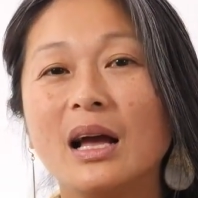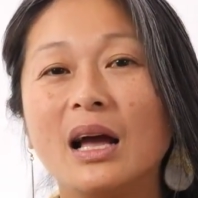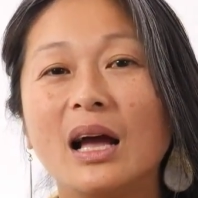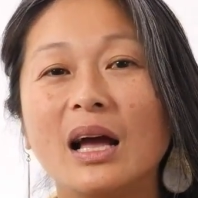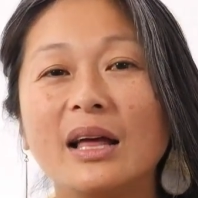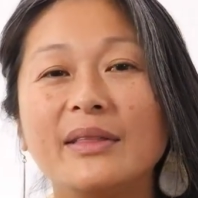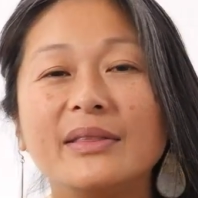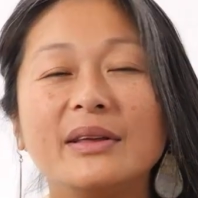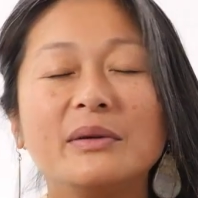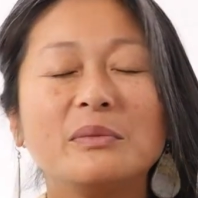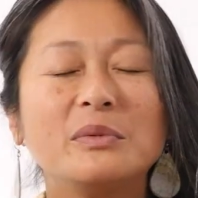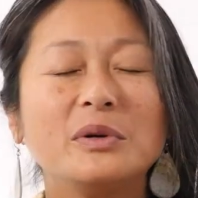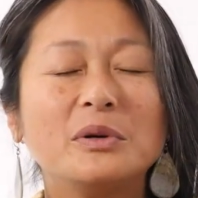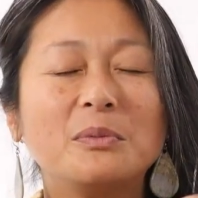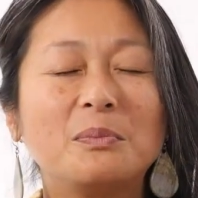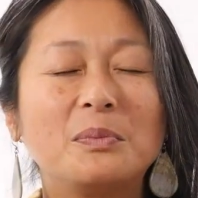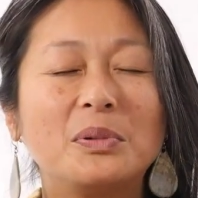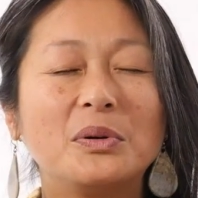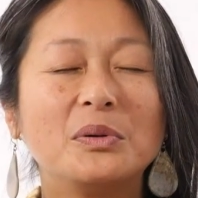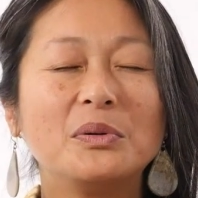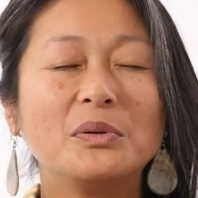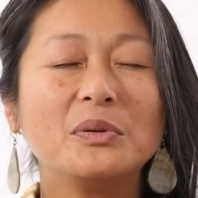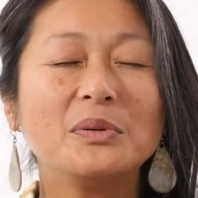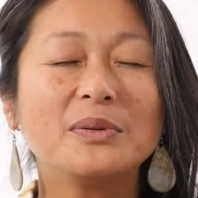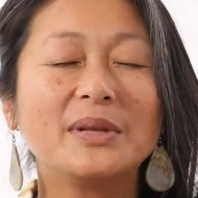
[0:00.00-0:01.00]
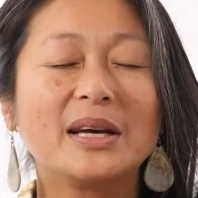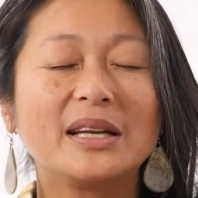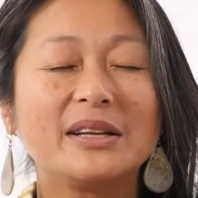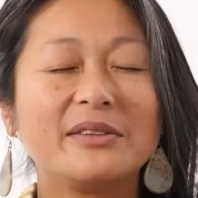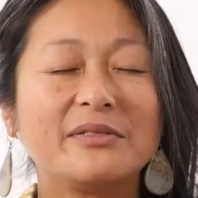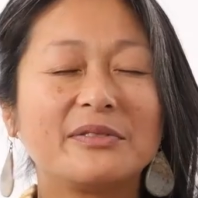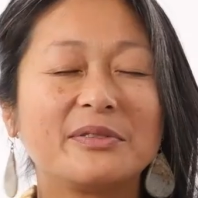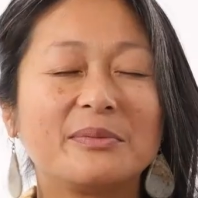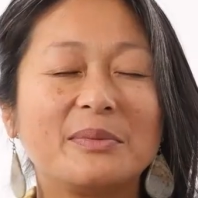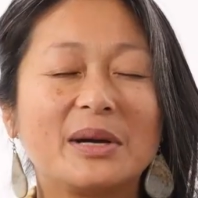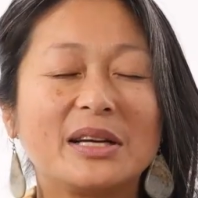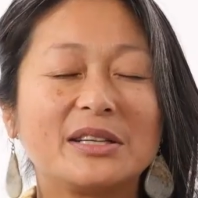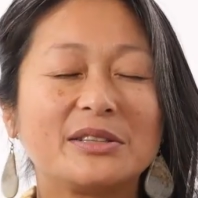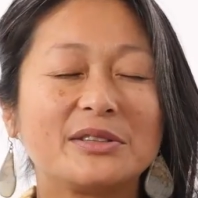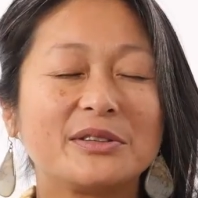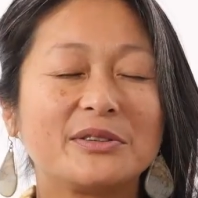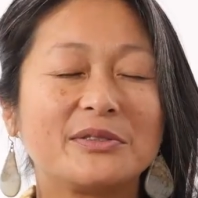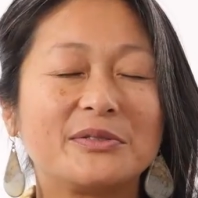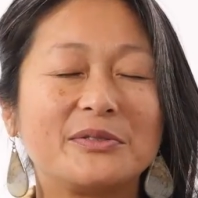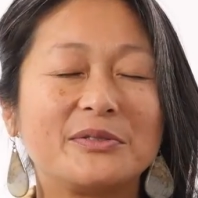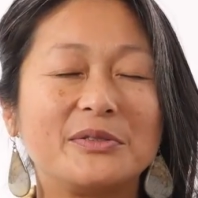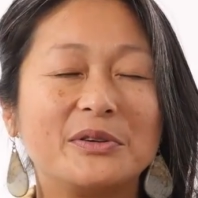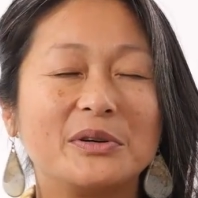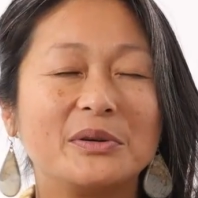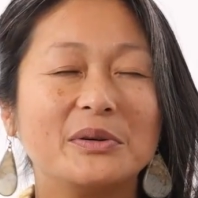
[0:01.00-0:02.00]
and then we'll pull that information
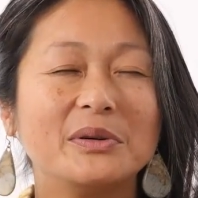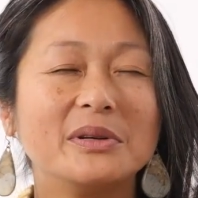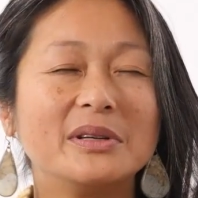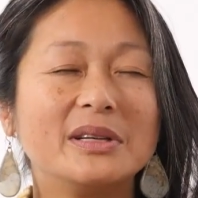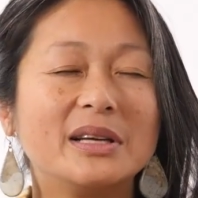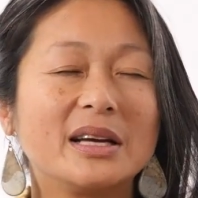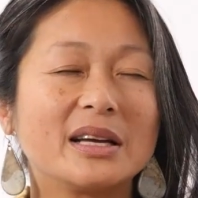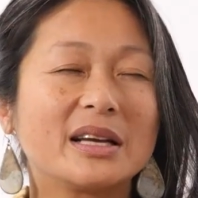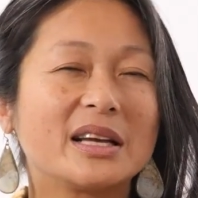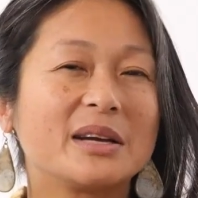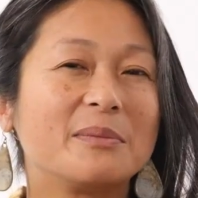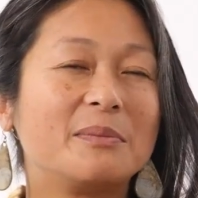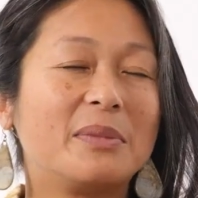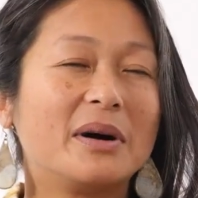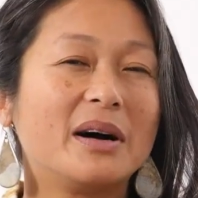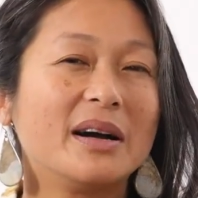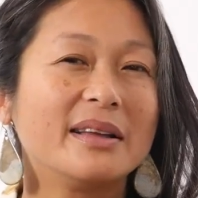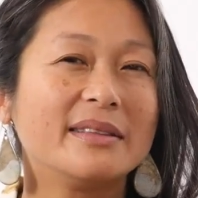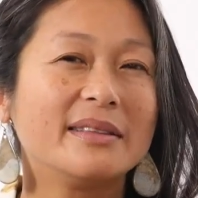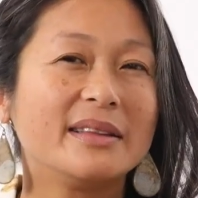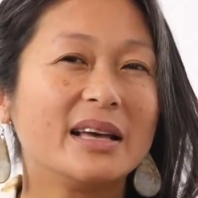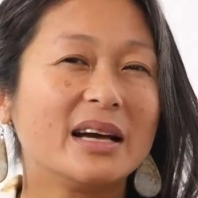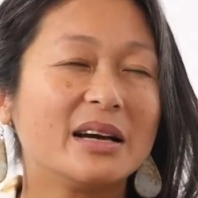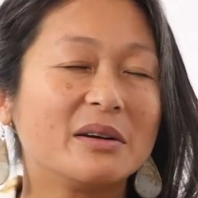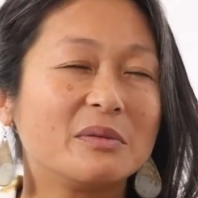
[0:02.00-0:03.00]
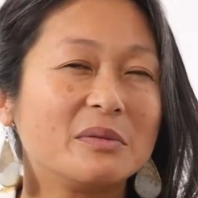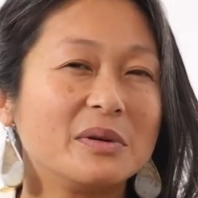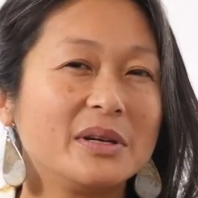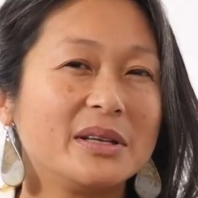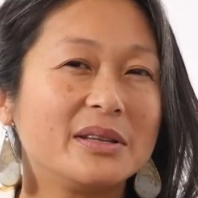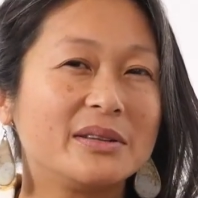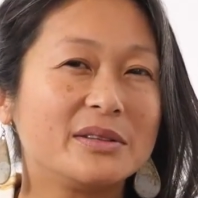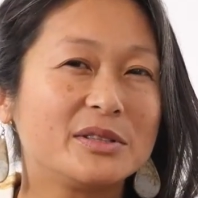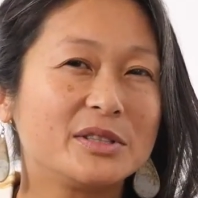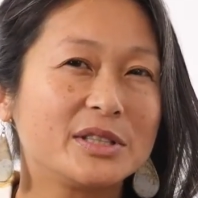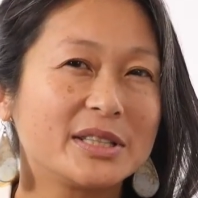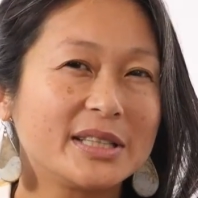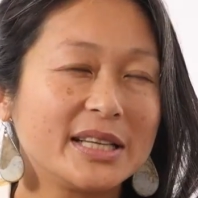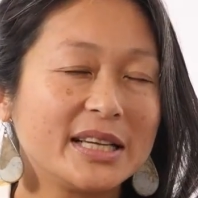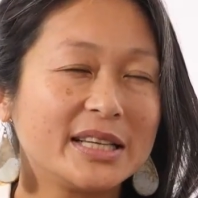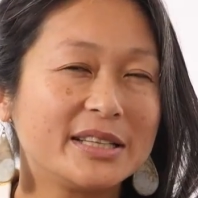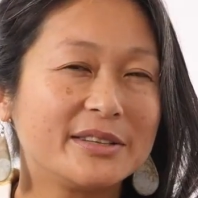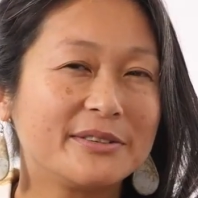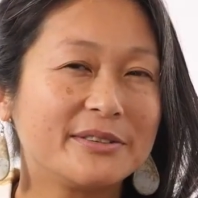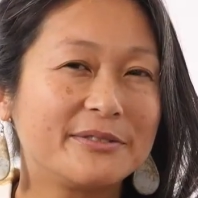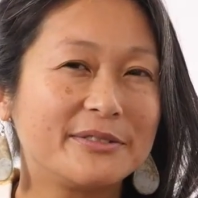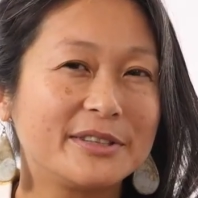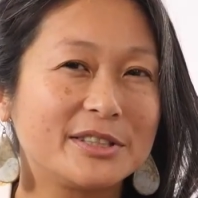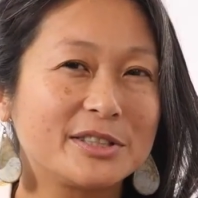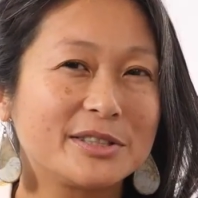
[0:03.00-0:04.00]
forward and combine that with Janina
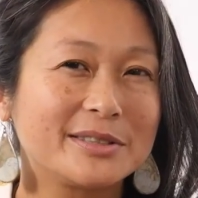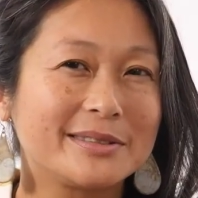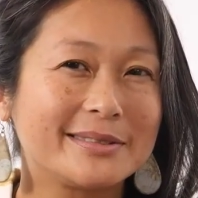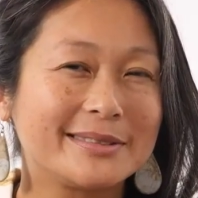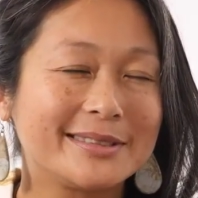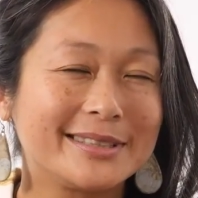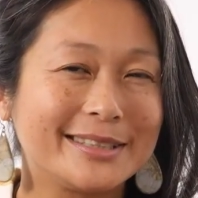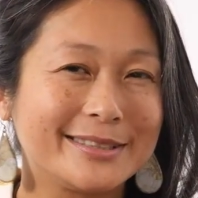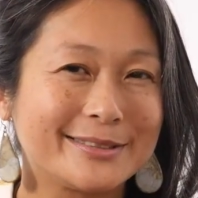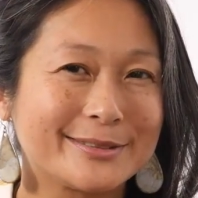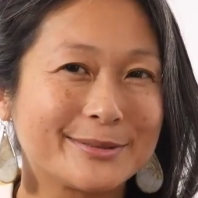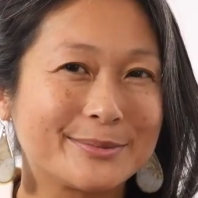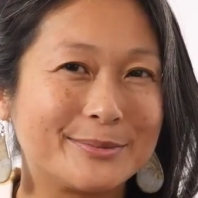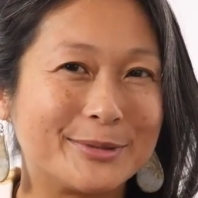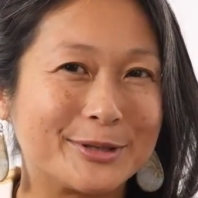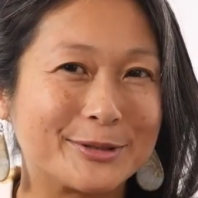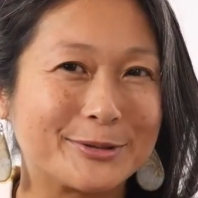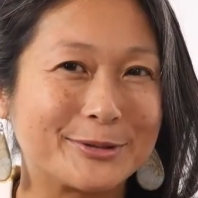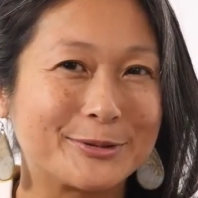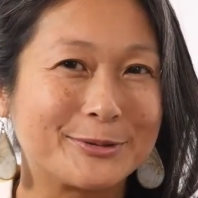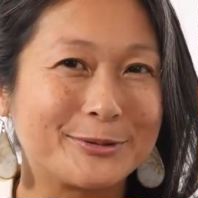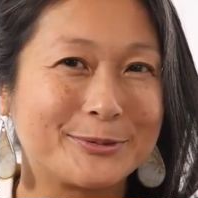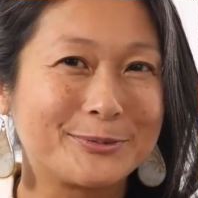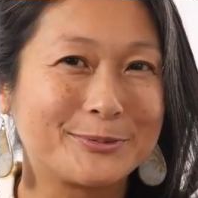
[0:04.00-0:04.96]
Fisher's T I S T model.